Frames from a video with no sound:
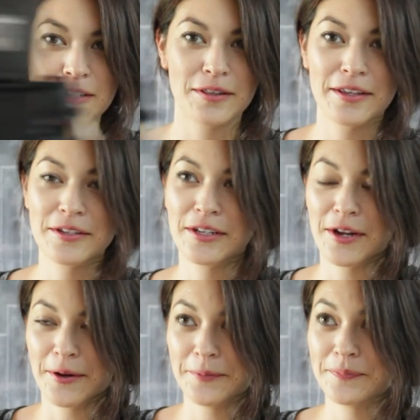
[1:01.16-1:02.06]
so that, you
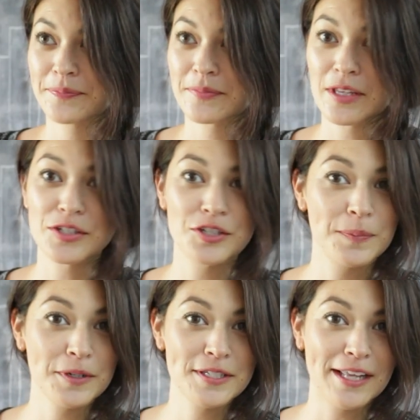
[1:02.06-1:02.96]
know,
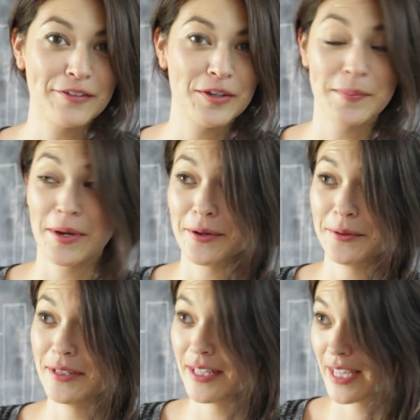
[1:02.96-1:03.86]
super selfie
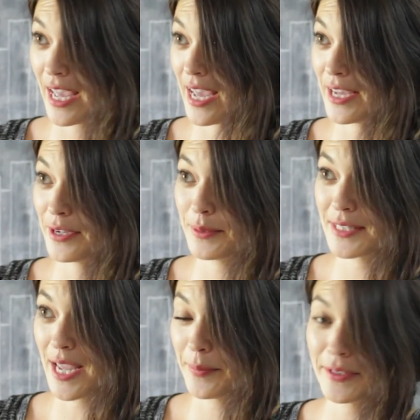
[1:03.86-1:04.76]
mode. Like, hey,
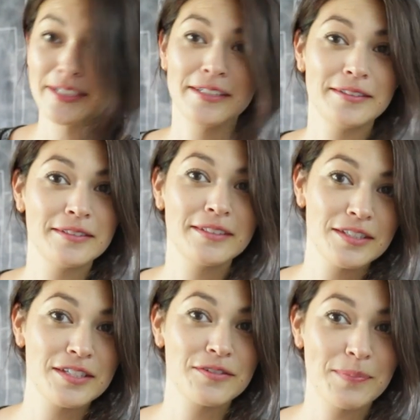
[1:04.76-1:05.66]
what's happening?
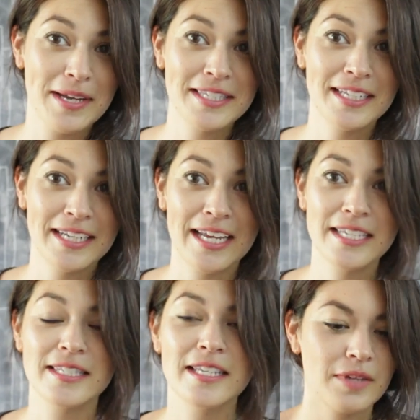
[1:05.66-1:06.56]
It makes it
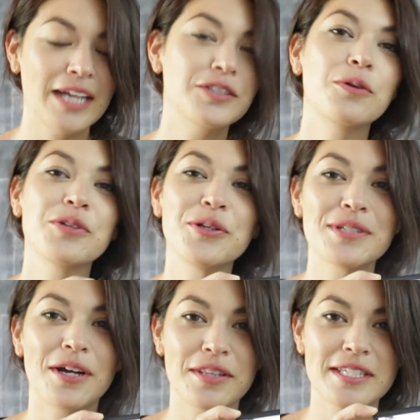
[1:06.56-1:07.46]
nice. I don't use
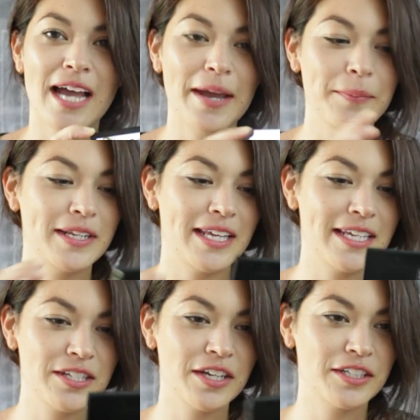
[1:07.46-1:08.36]
it all the time, but it
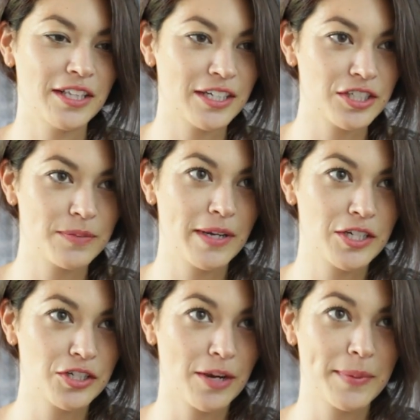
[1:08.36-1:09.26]
is good to, like, just make
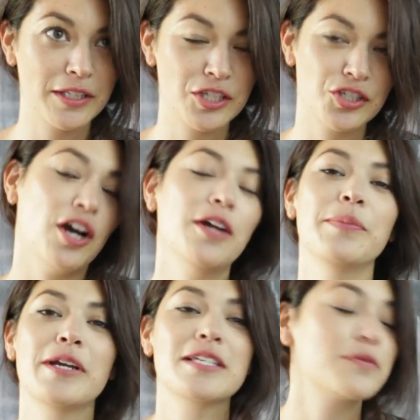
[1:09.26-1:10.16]
sure I'm in the shot,
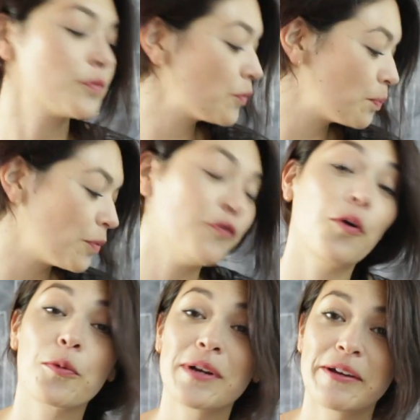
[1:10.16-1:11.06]
because
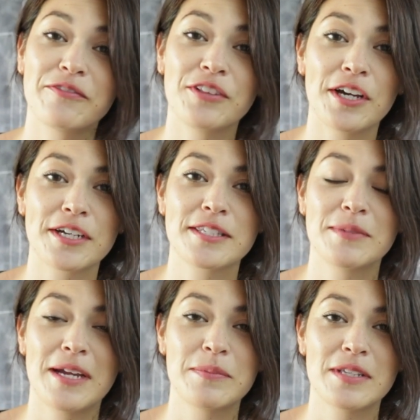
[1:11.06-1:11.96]
before, when I would vlog
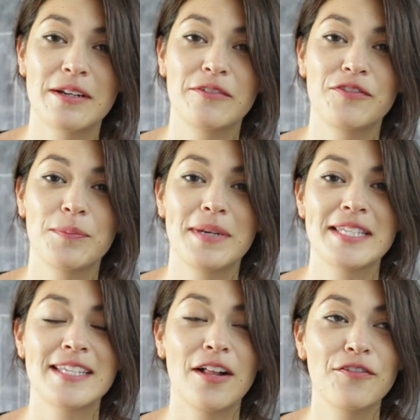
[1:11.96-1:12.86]
sometimes and I'd film
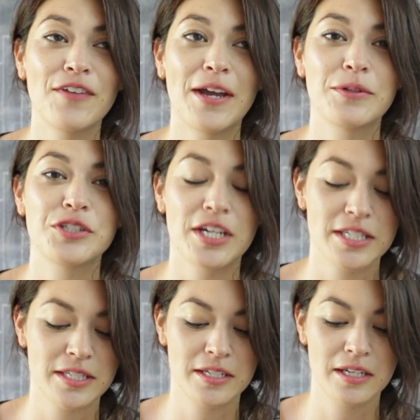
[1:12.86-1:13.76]
myself, I would
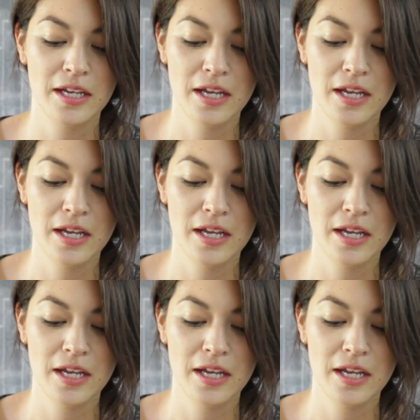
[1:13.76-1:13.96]
just